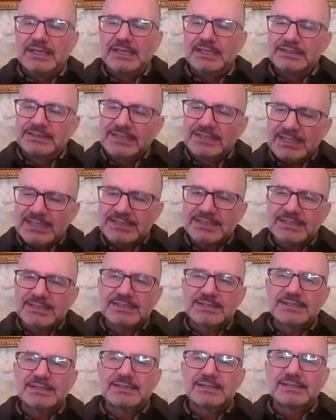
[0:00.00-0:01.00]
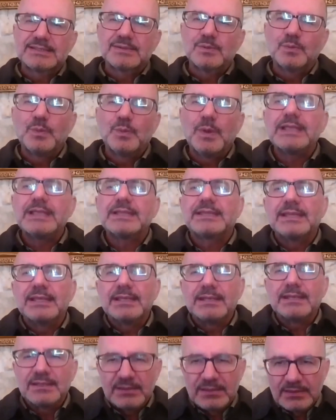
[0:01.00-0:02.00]
just
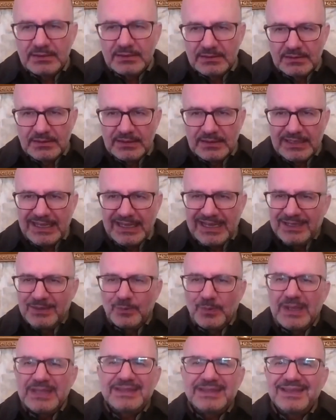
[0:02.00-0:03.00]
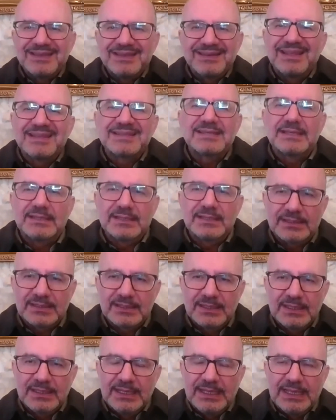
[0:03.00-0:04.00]
waiting and waiting nothing,
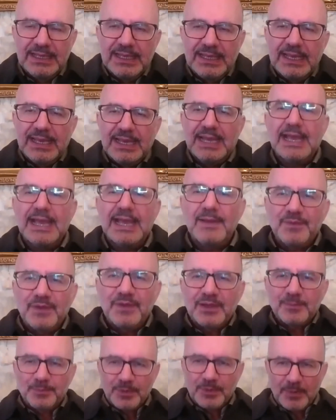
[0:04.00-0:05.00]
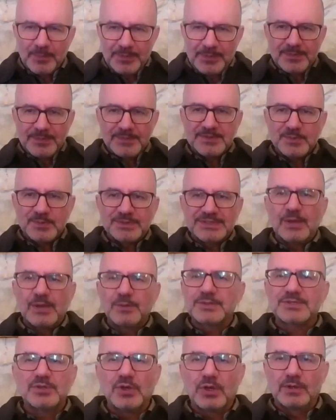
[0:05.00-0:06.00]
having problems
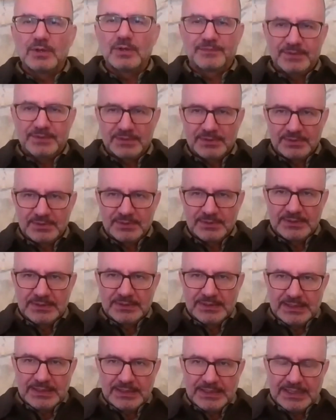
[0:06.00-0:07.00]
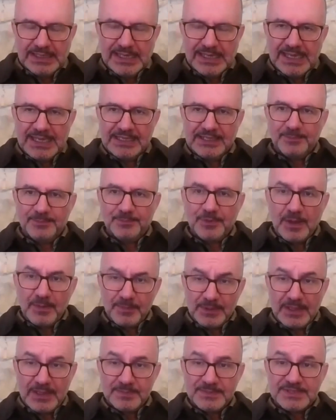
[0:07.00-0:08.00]
without solved, and
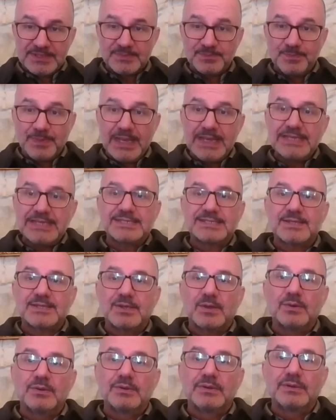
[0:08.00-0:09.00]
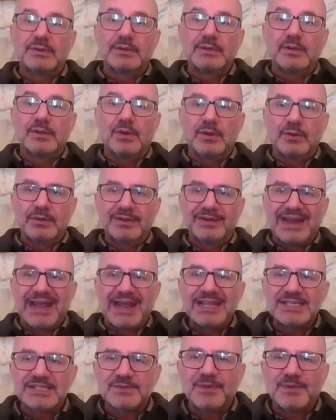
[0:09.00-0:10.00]
problems based on
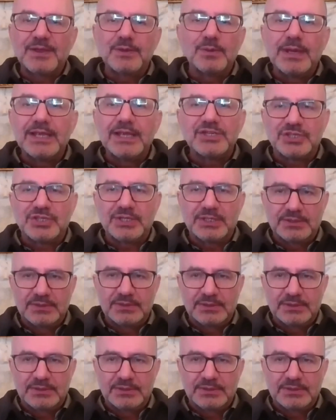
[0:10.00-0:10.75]
rights violation